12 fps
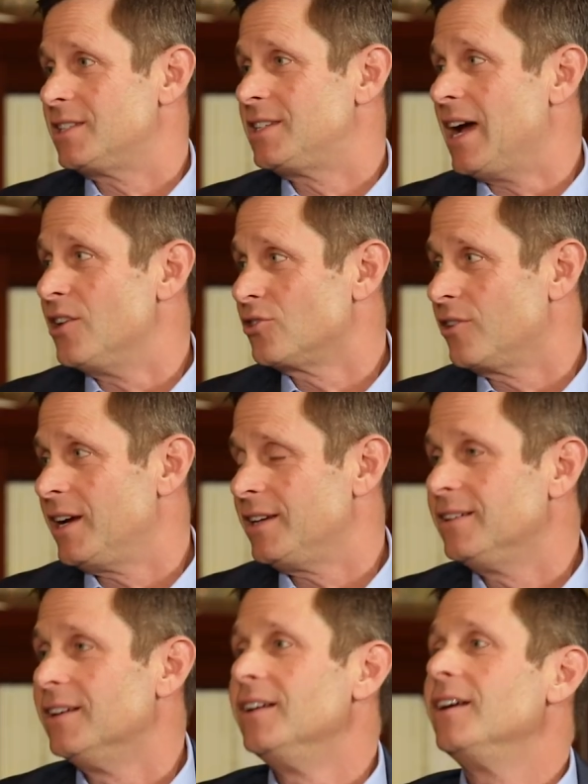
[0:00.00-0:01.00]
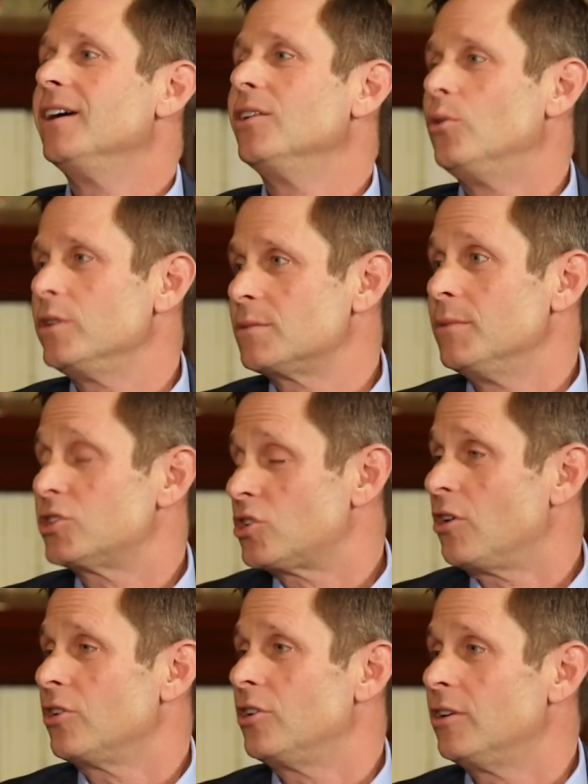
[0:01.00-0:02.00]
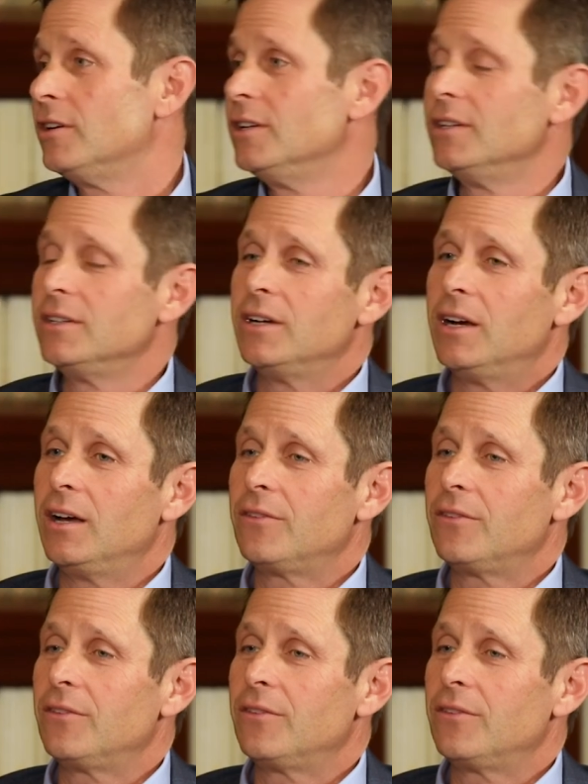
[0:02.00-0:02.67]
to downgrade and yeah. always much harder, mm-hmm.